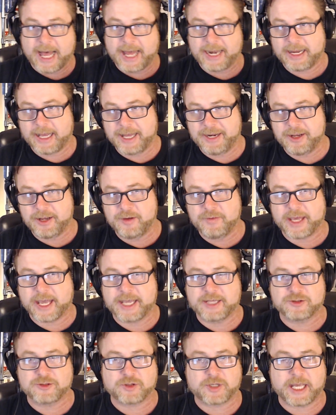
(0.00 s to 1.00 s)
I know the
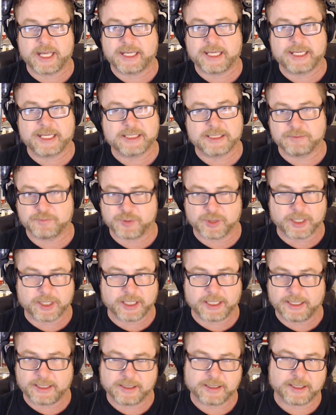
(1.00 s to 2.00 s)
angel cake isn't
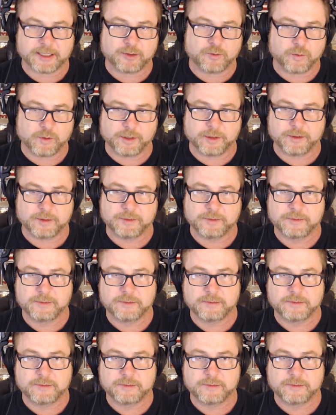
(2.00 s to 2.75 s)
bringing anything weird.